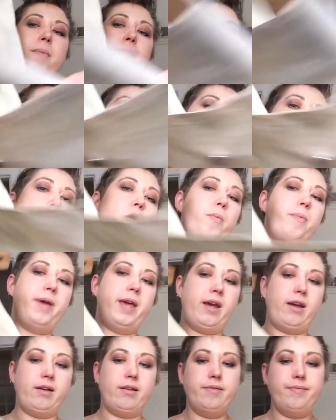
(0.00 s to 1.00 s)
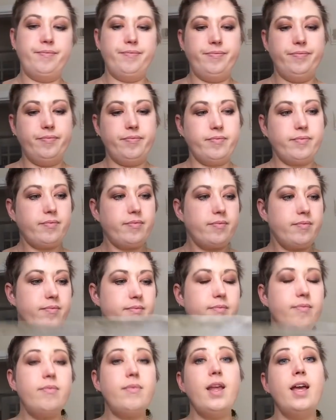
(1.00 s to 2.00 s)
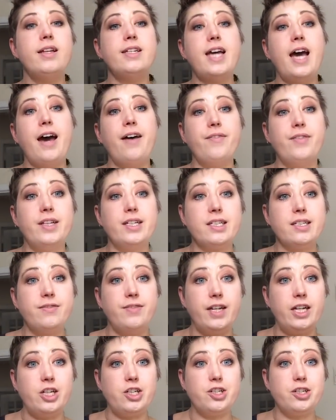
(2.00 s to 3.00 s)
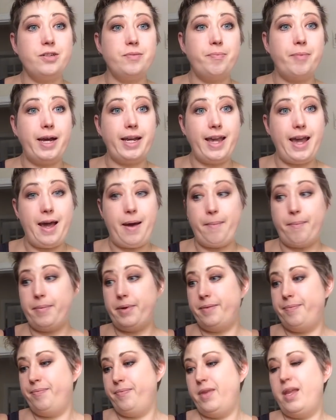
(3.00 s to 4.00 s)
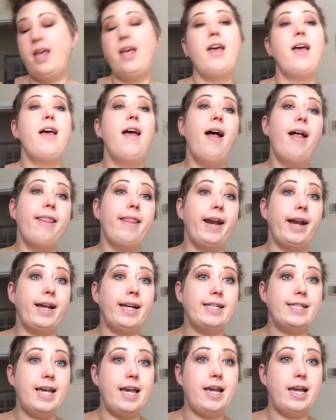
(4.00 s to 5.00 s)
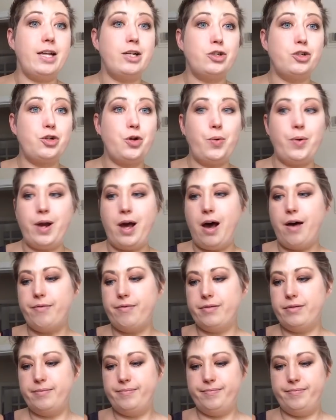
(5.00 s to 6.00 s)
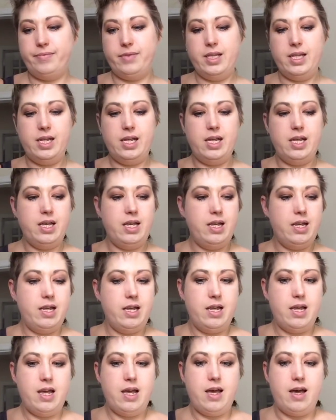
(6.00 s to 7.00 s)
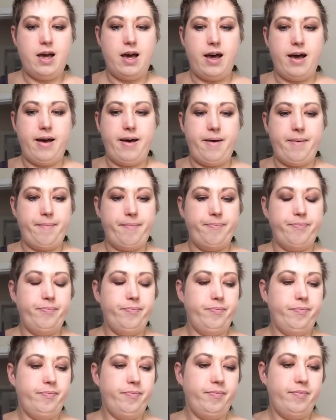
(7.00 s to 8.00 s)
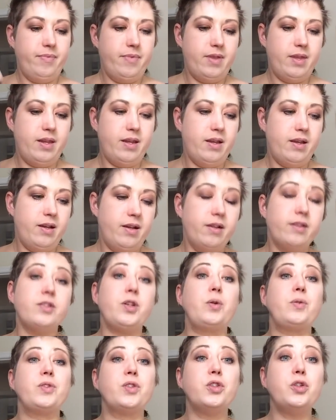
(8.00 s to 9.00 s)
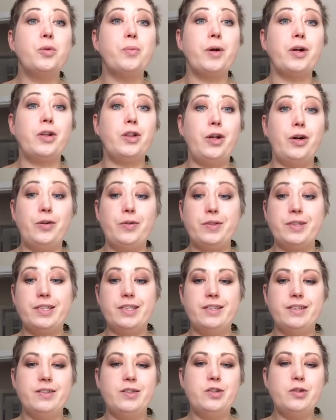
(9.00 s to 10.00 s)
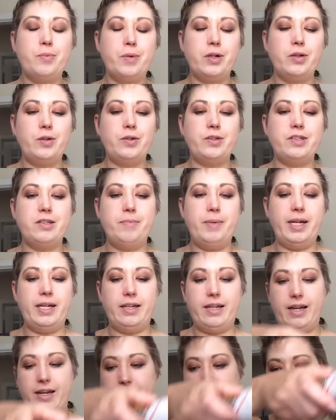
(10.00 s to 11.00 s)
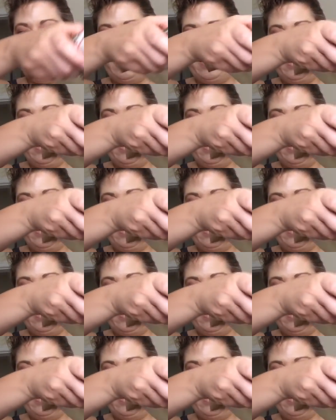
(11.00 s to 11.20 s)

But I'm hoping to have this finished by camp. Then I can take it and show it off. So super close to being done.